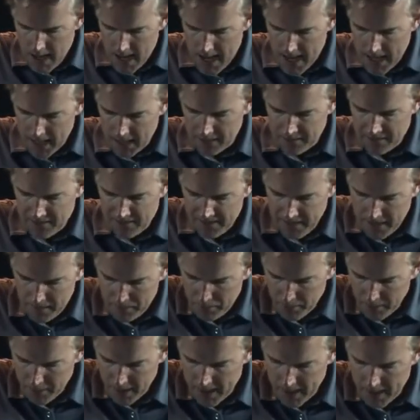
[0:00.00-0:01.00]
And it's
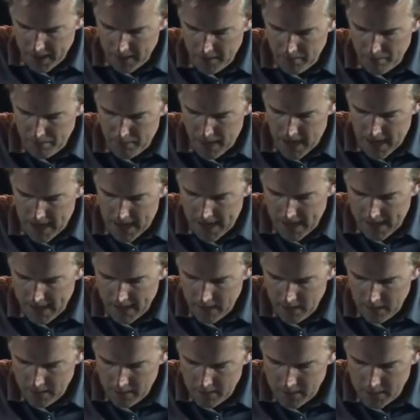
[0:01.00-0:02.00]
separated
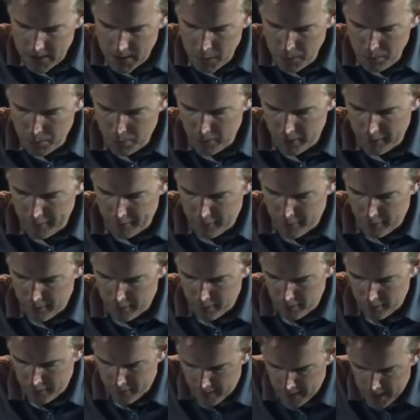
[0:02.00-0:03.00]
by
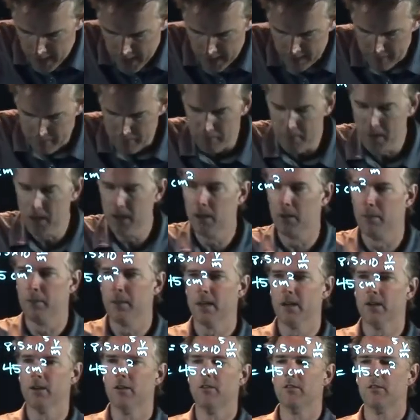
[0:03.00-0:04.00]
2.45
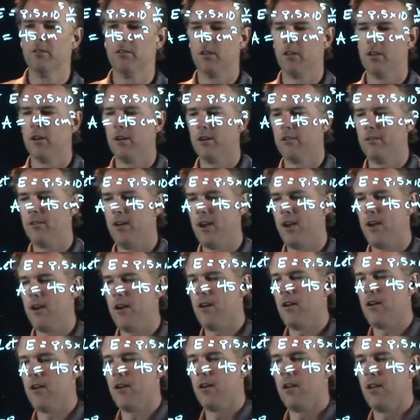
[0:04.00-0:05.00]
millimeters of
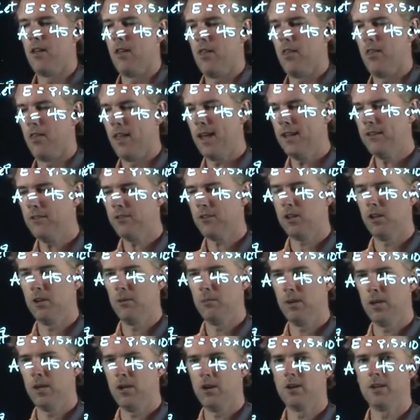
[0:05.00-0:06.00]
air. That's going to
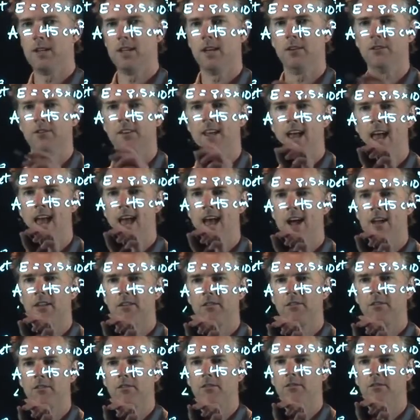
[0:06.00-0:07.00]
be our delta
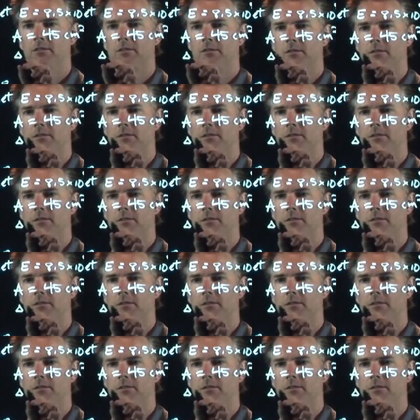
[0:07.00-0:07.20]
S.